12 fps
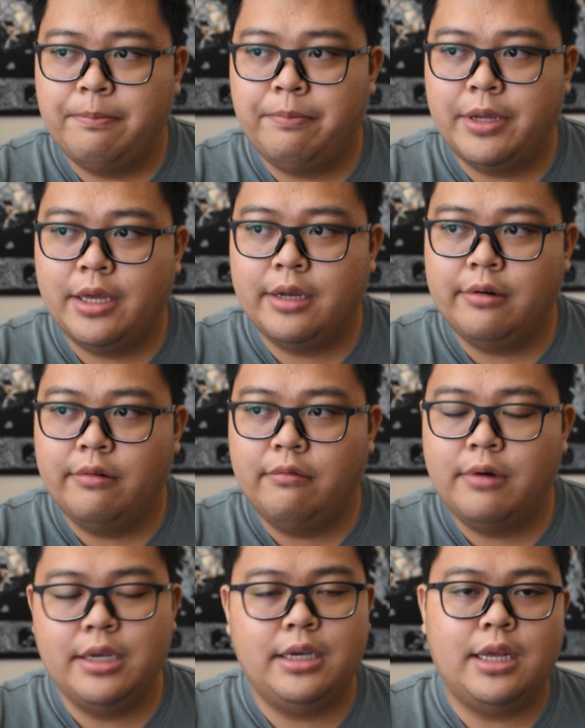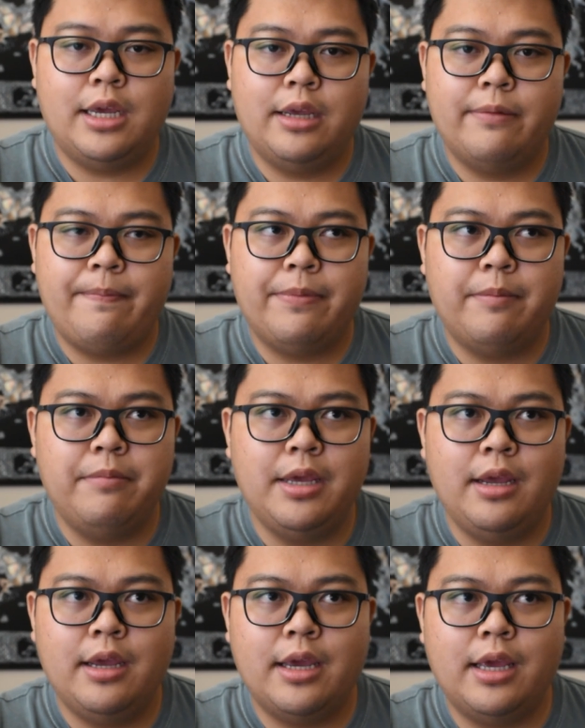But one day,
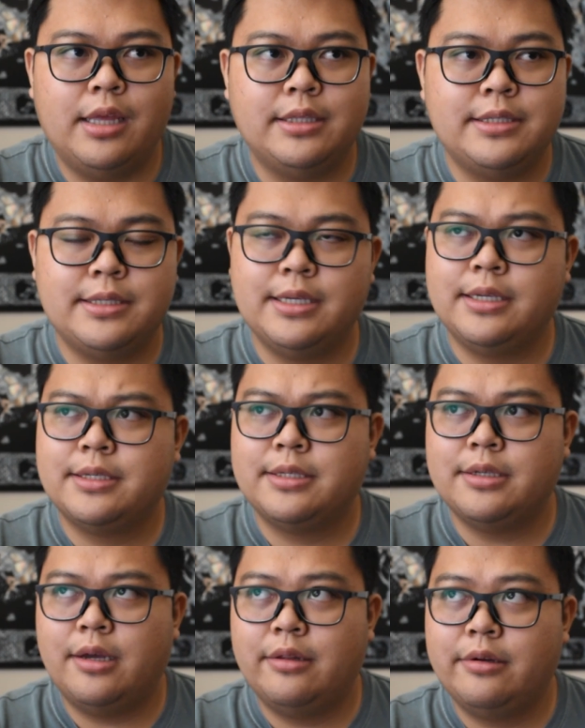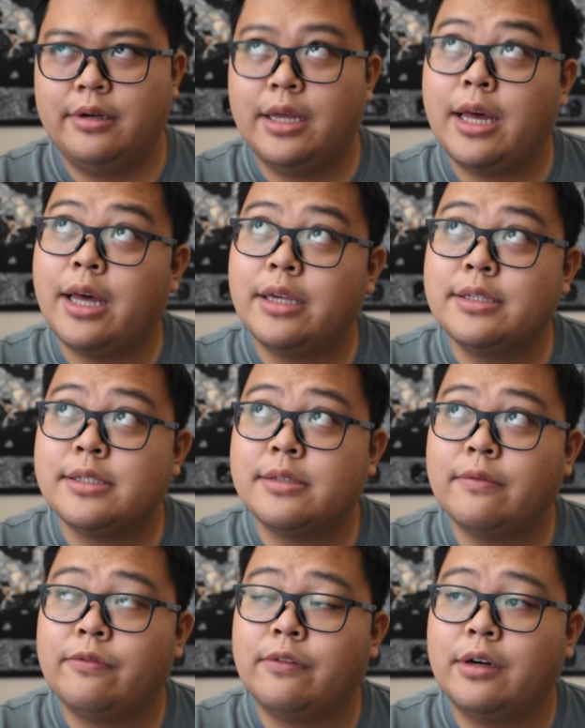me and 6 other
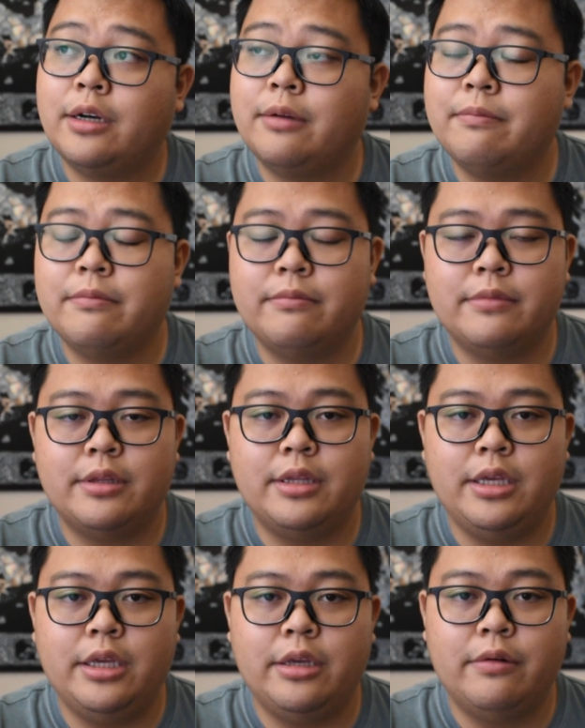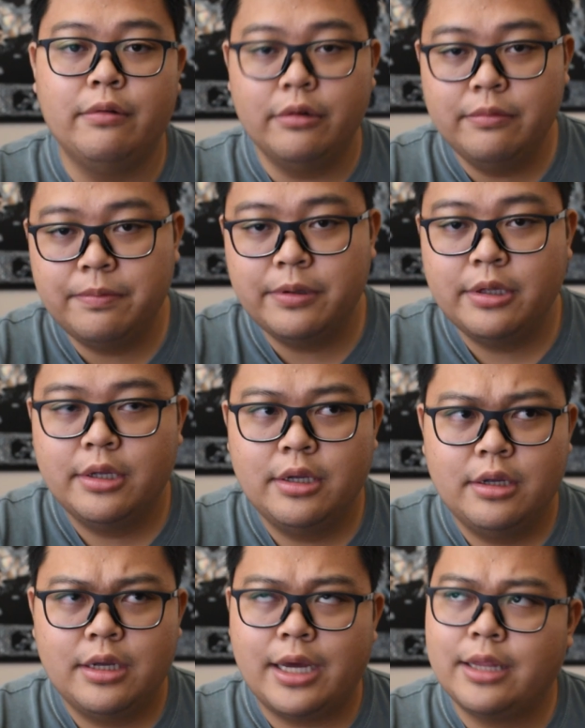guys from the group,
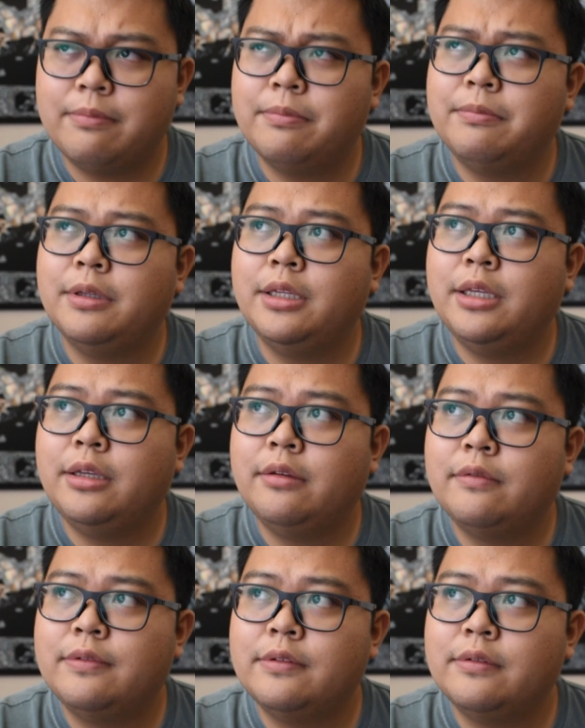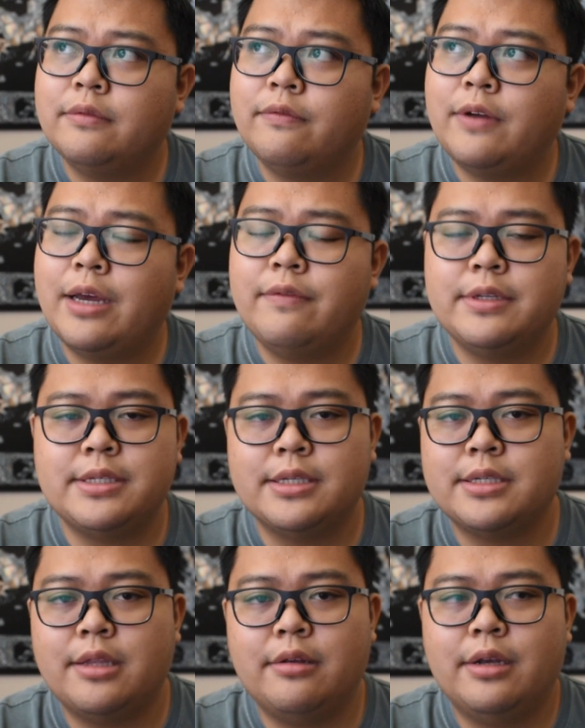I believe 5 to
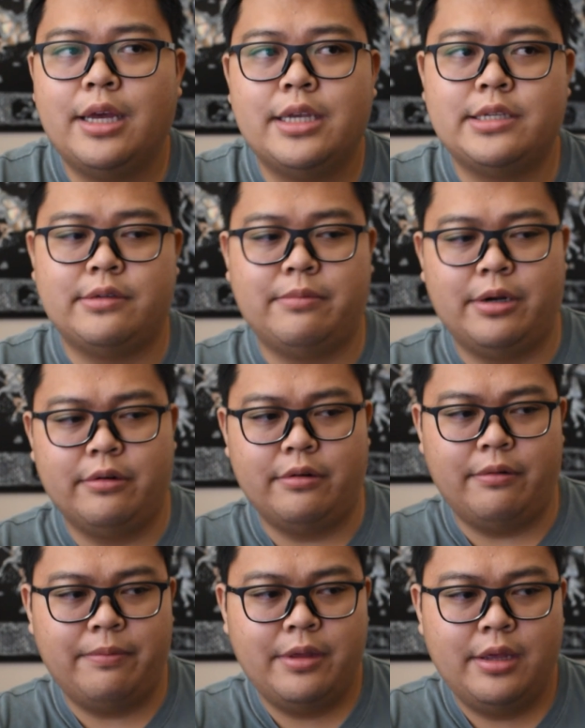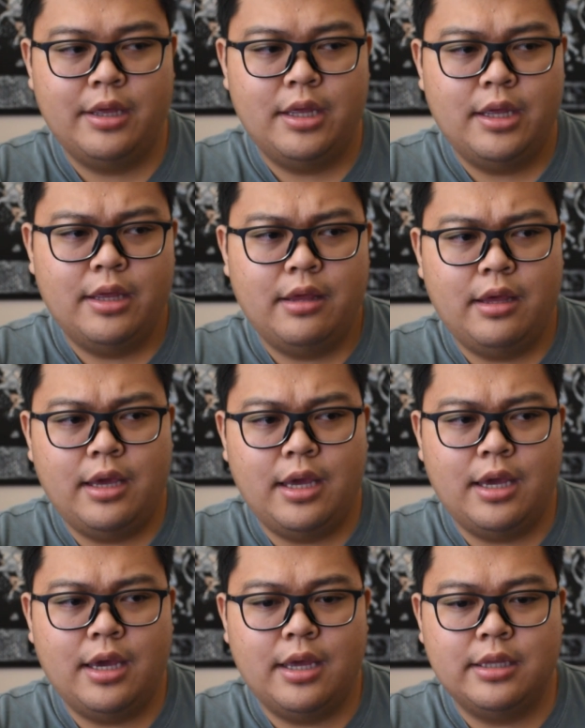6 other guys from our group,
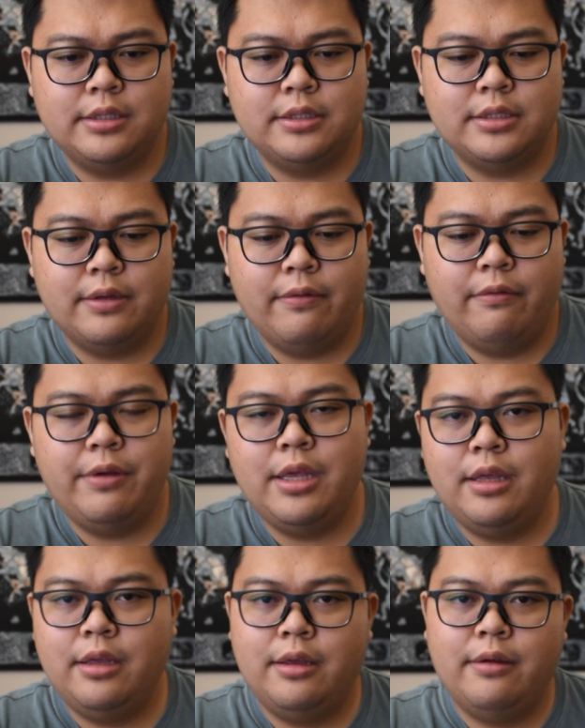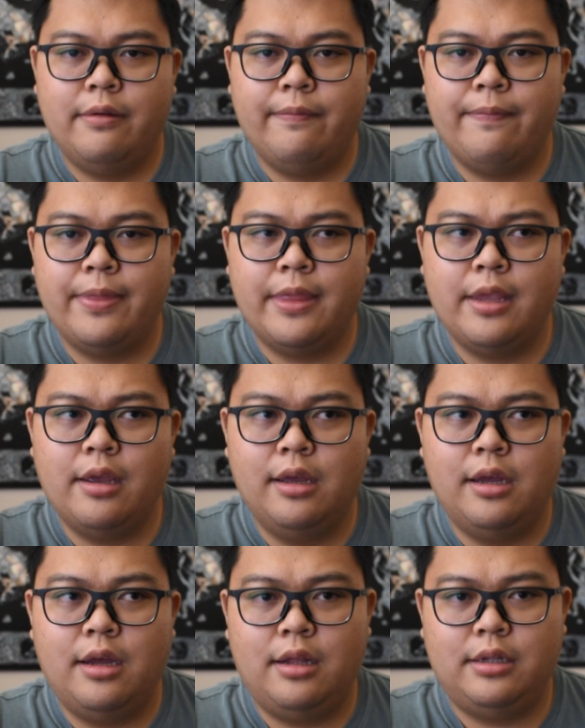and we
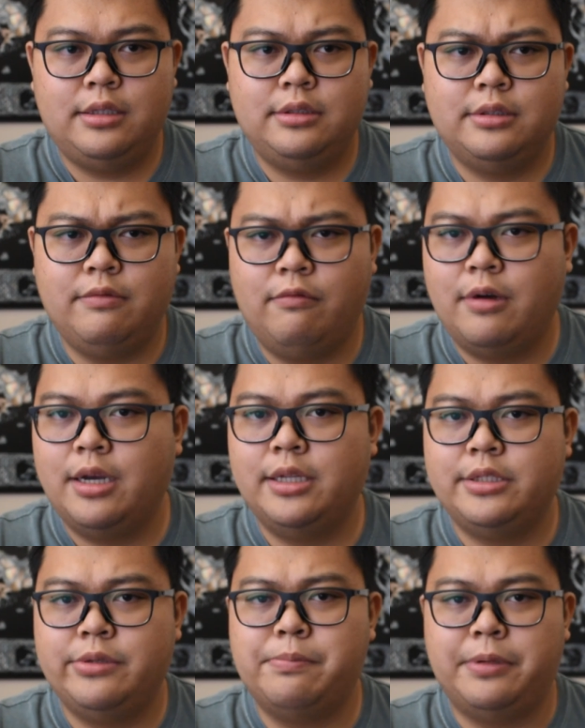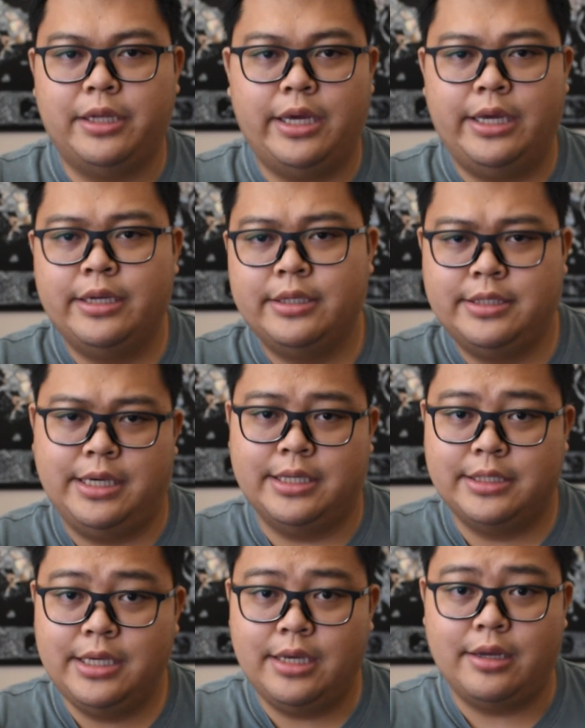all wanted to play
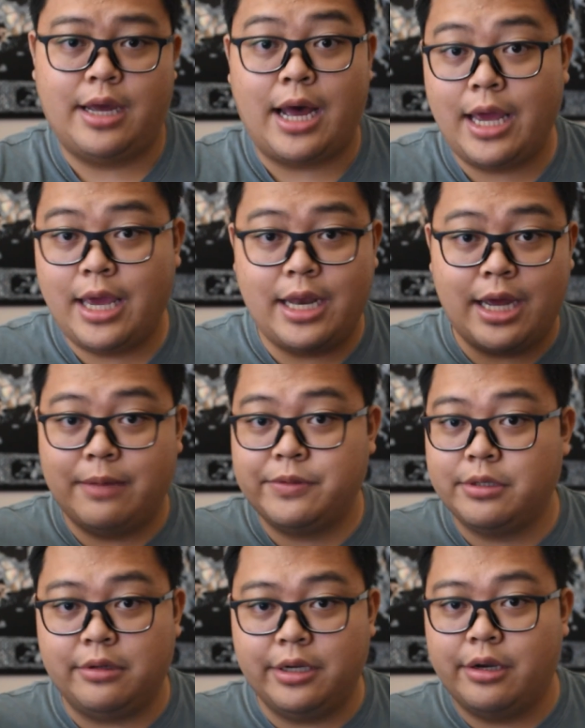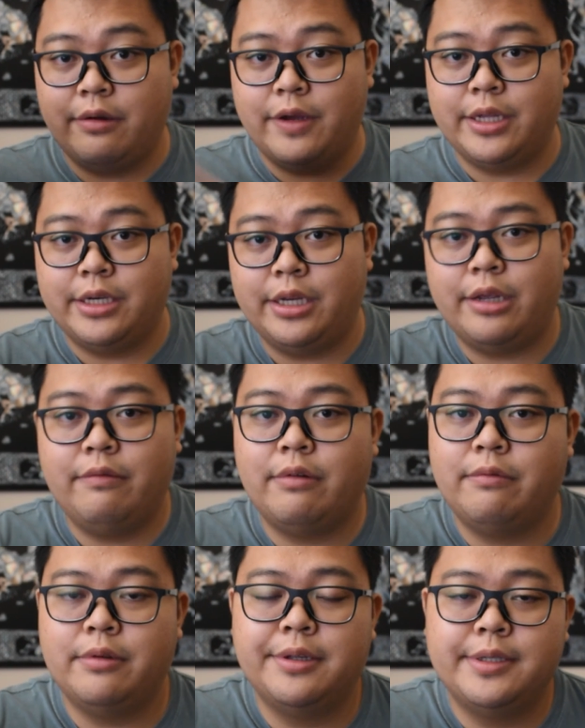D&D. I had absolutely no idea what